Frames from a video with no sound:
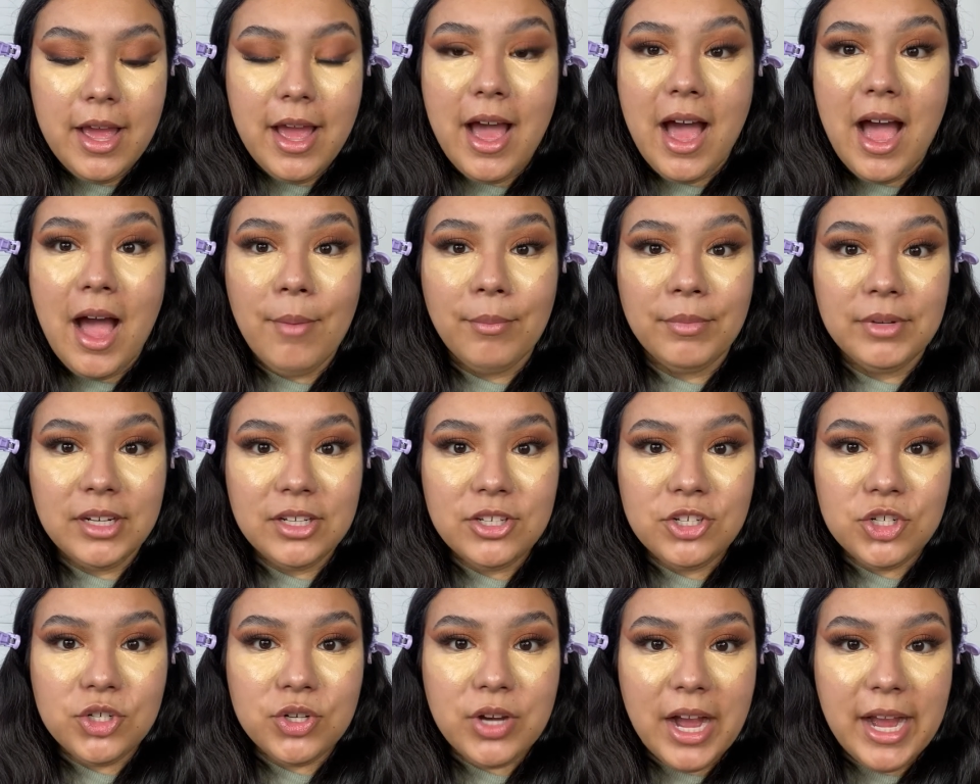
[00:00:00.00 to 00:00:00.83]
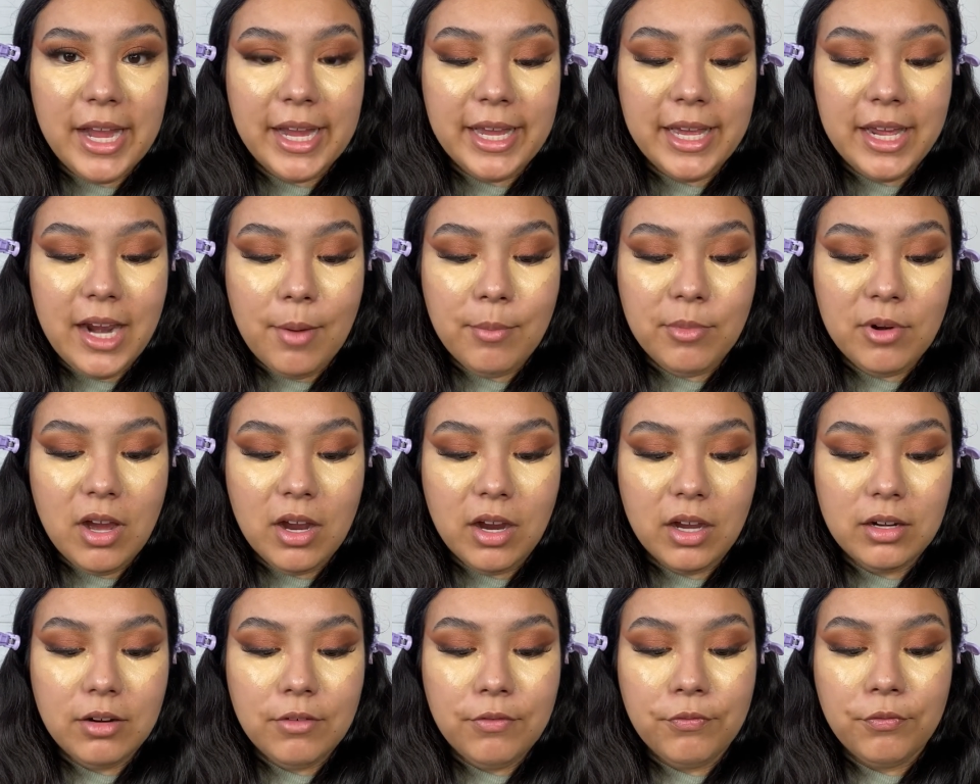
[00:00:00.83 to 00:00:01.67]
I'm gonna try it. I'm not
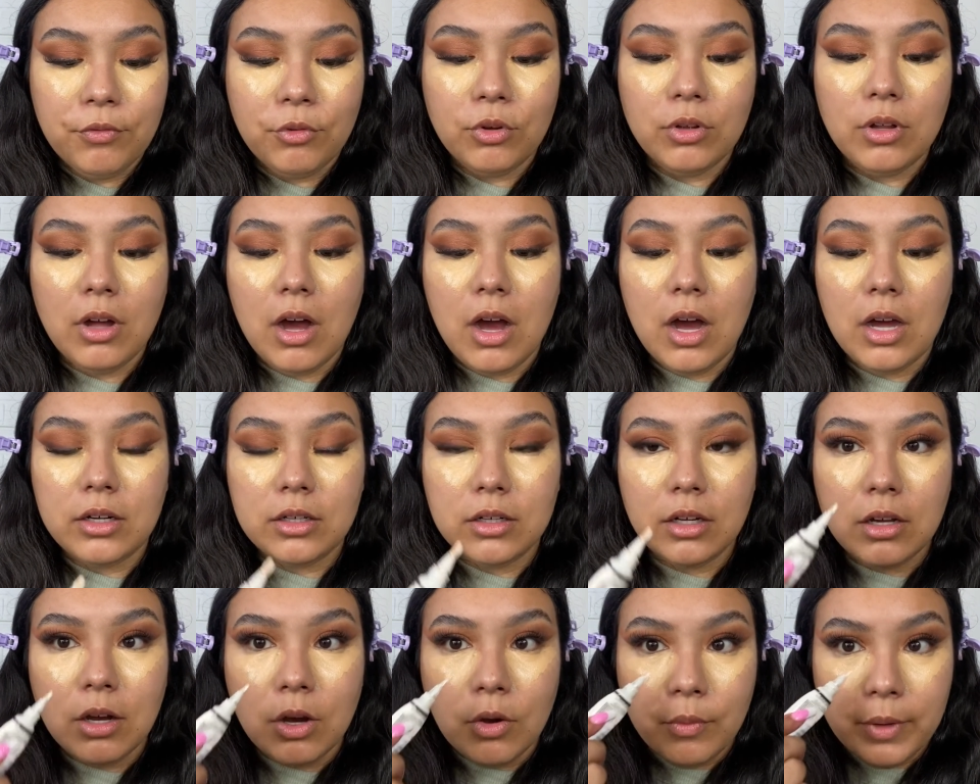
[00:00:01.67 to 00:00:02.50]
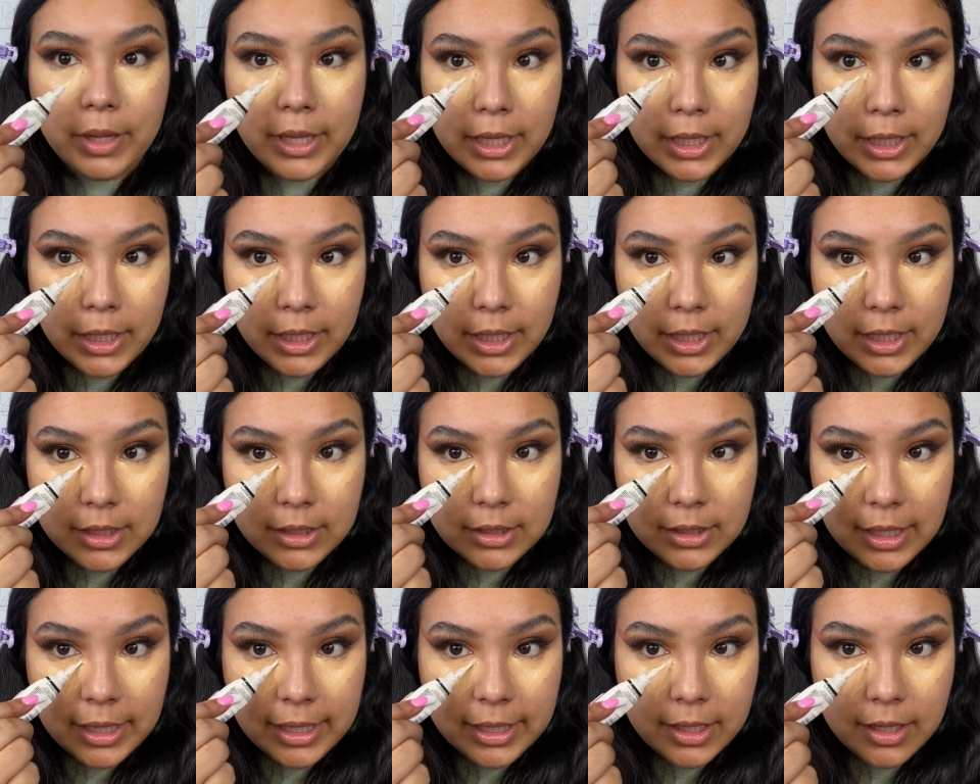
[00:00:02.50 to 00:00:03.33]
gonna full on go
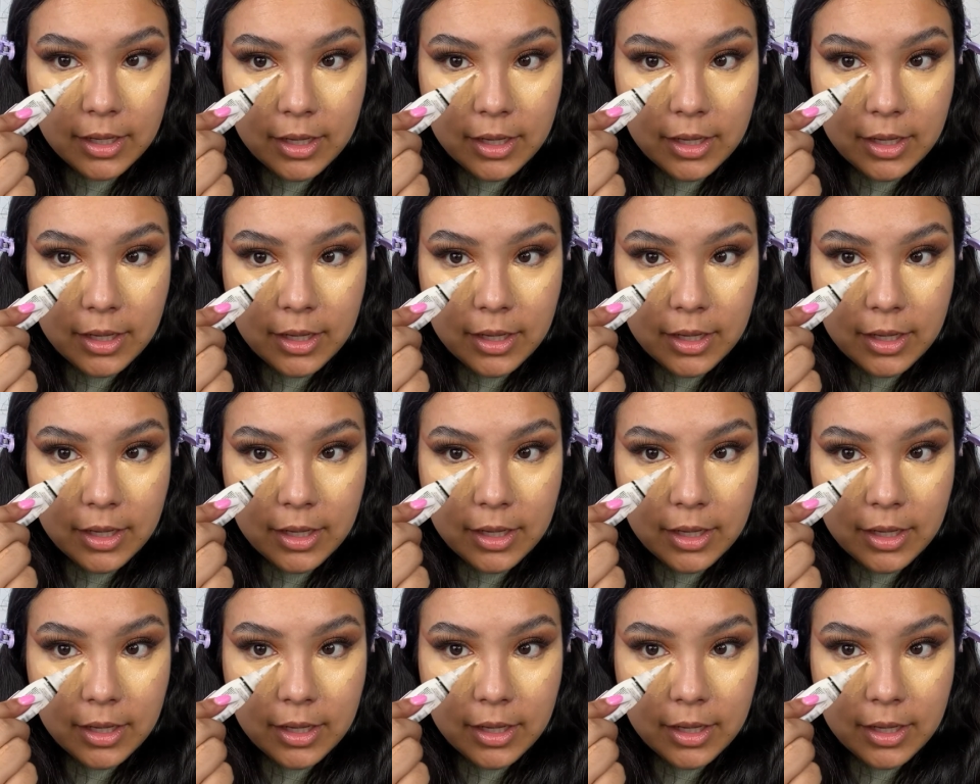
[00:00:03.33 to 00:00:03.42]
in like